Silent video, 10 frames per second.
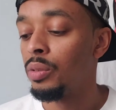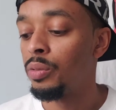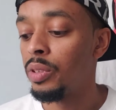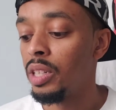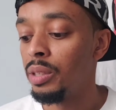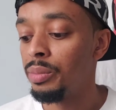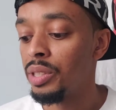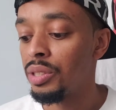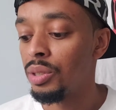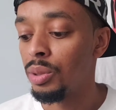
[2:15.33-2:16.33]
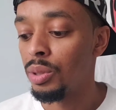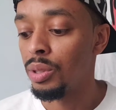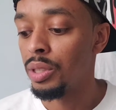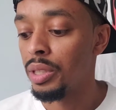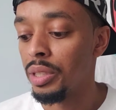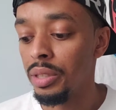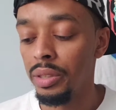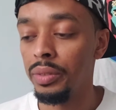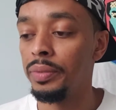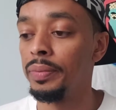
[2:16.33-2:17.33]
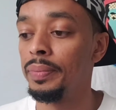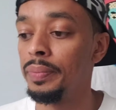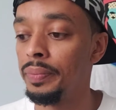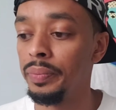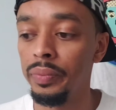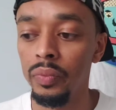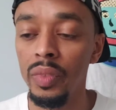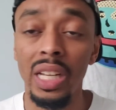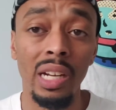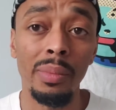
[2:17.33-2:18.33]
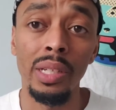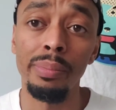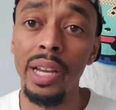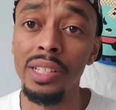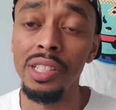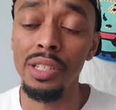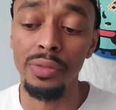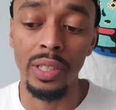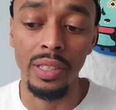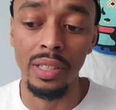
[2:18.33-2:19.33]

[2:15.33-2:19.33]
from the store, and I'm gonna unpackage those for you.